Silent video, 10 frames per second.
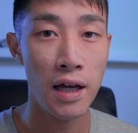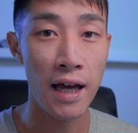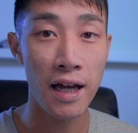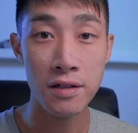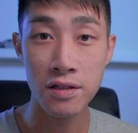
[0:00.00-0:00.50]

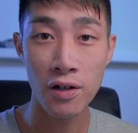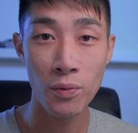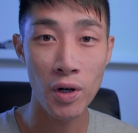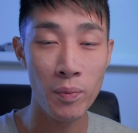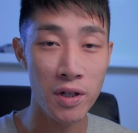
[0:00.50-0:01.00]
Hey, how's it going?
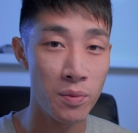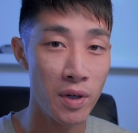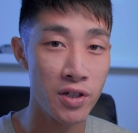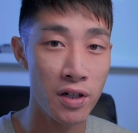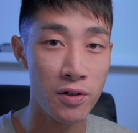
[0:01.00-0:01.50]
Welcome back to
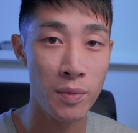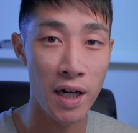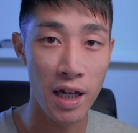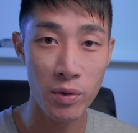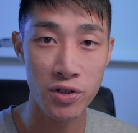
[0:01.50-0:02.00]
my channel. My
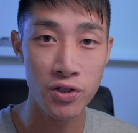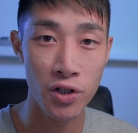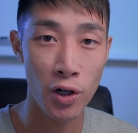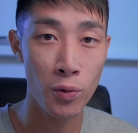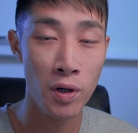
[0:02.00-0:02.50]
name is
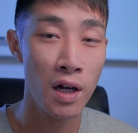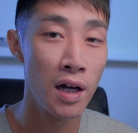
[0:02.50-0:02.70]
Joe.